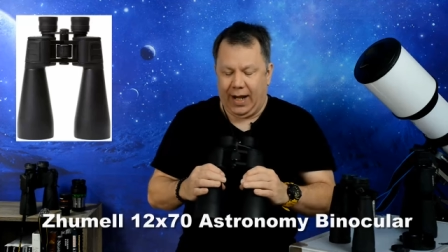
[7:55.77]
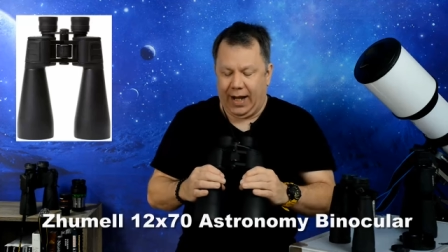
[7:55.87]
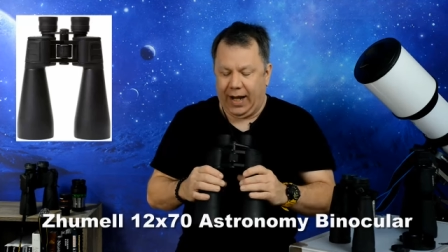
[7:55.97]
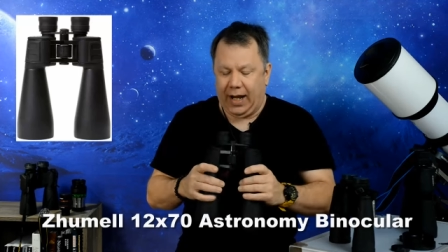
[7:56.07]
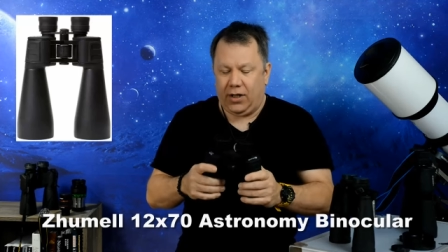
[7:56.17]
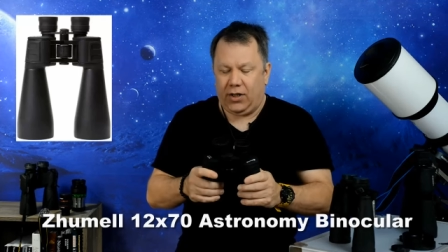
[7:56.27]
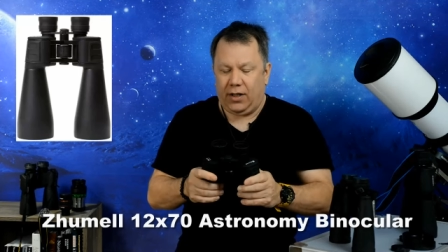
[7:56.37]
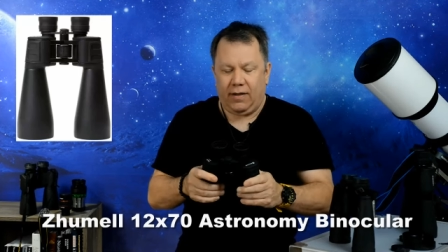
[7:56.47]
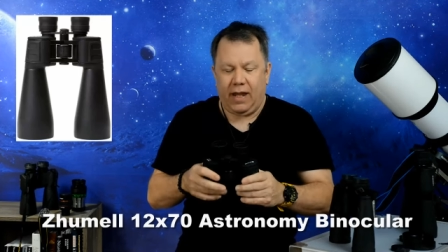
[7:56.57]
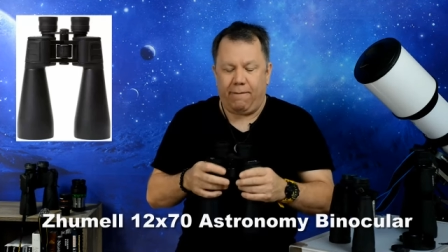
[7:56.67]
and
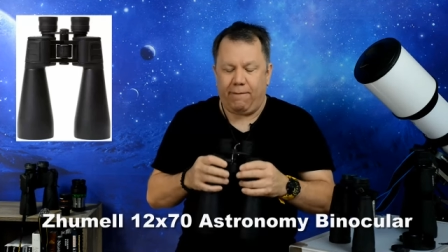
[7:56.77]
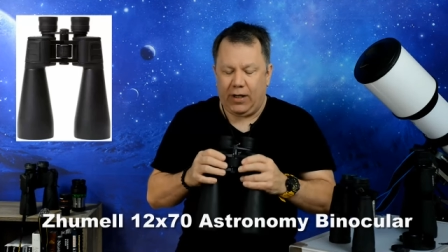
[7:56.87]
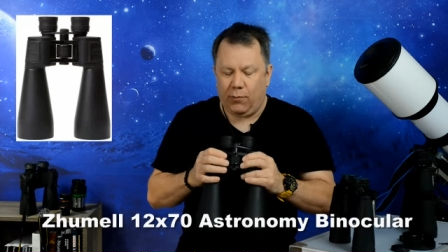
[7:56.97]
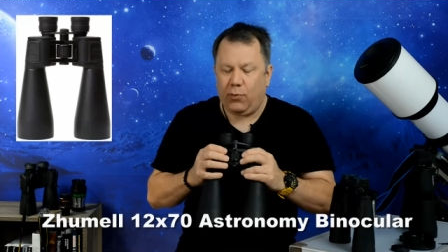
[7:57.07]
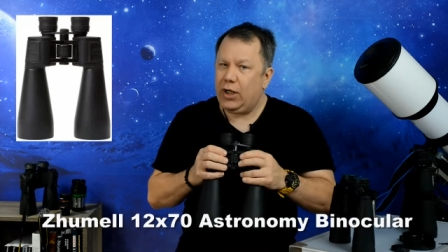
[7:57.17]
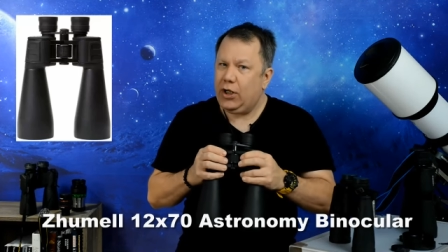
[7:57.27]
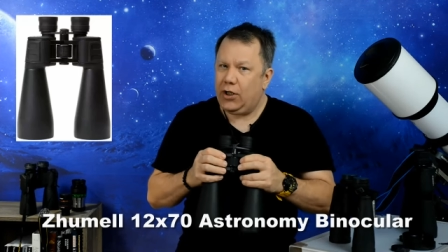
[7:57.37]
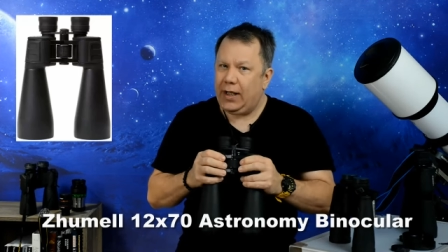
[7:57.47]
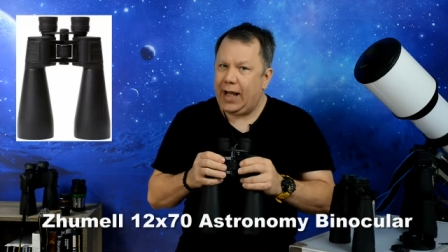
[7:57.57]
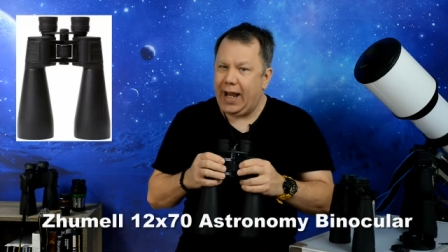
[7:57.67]
they feel pretty
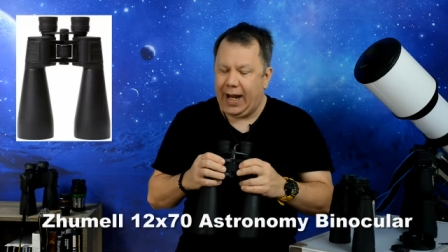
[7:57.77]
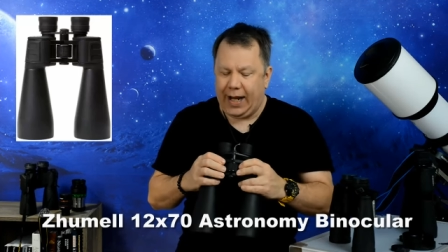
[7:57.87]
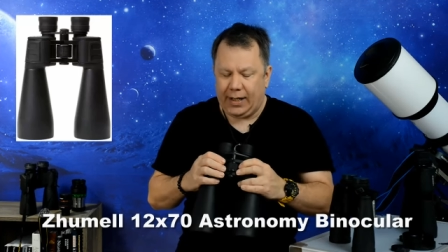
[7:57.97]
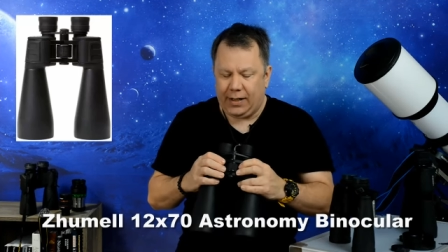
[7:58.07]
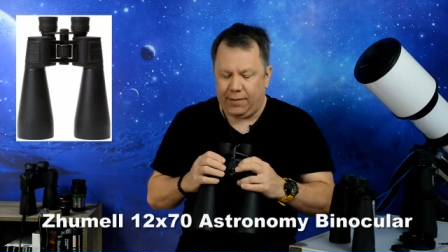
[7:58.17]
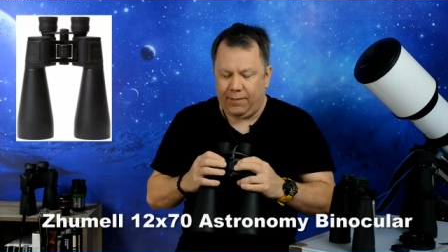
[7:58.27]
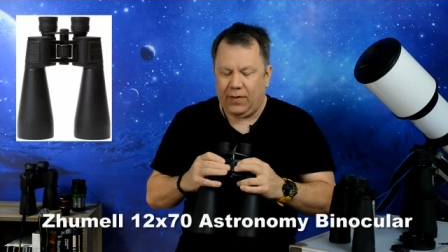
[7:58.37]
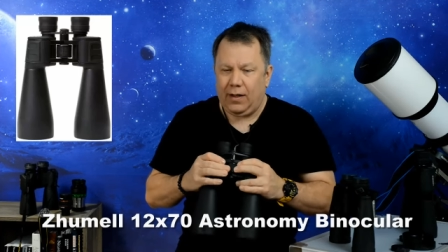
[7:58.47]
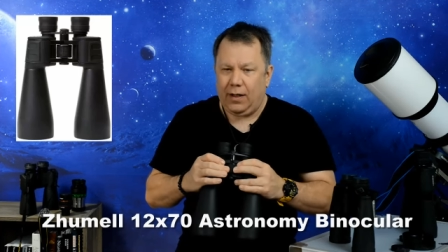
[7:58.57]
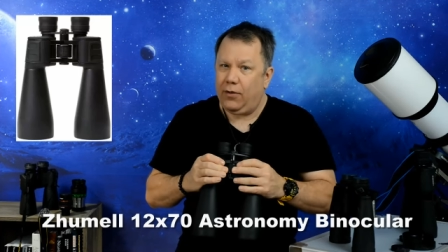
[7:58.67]
good in the hand.
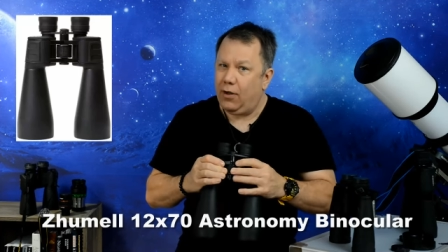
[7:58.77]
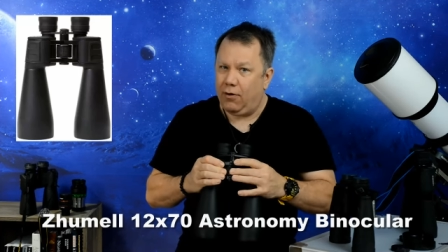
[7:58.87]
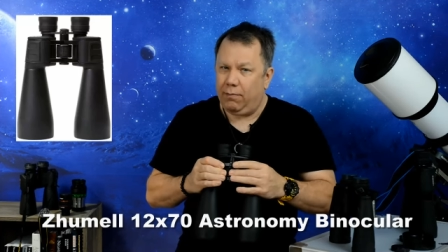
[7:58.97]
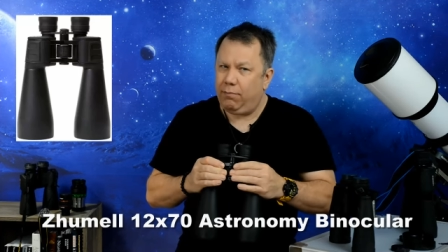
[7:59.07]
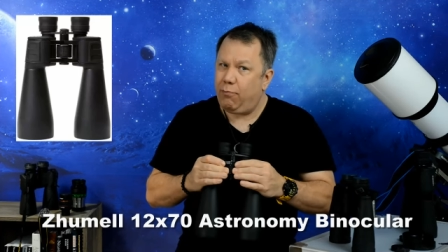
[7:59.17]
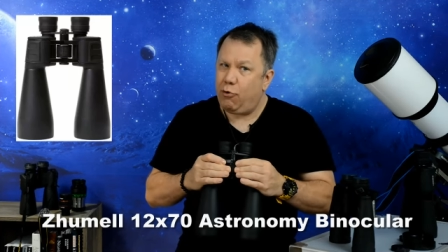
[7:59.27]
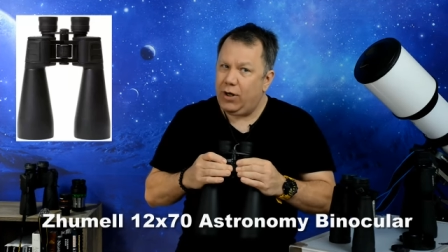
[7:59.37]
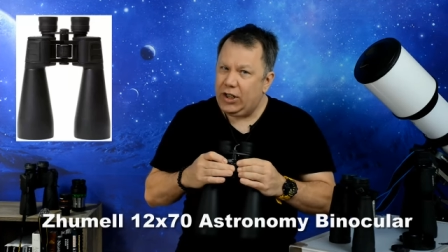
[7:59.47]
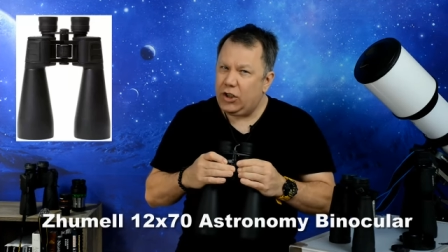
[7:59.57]
They're pretty